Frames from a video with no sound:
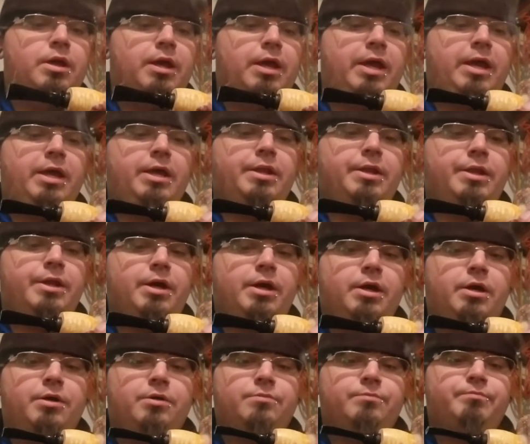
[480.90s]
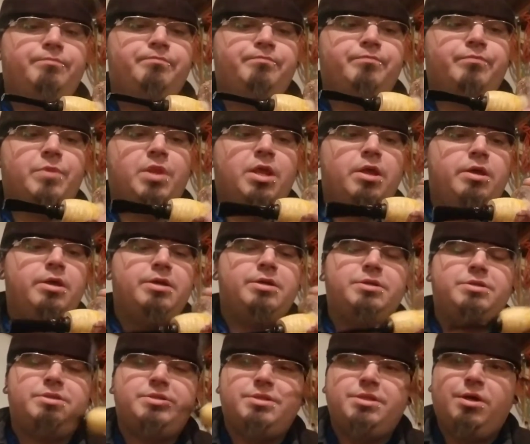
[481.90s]
And uh,
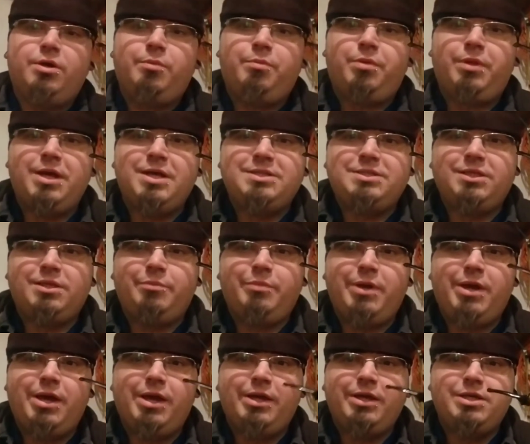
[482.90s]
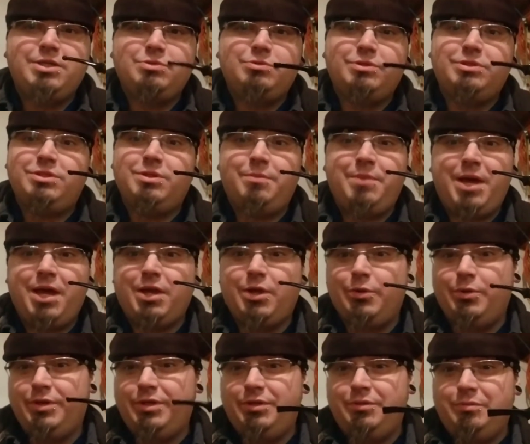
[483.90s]
sell plastic baggies with
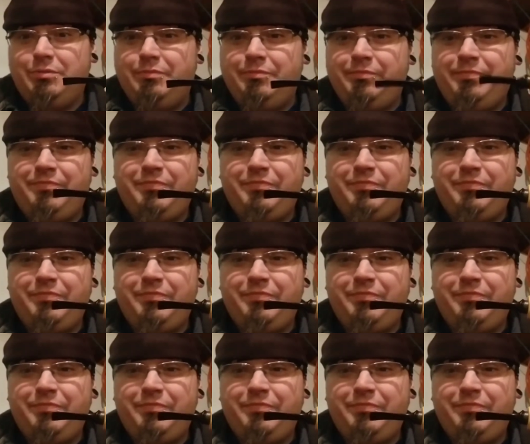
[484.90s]
tobacco in them.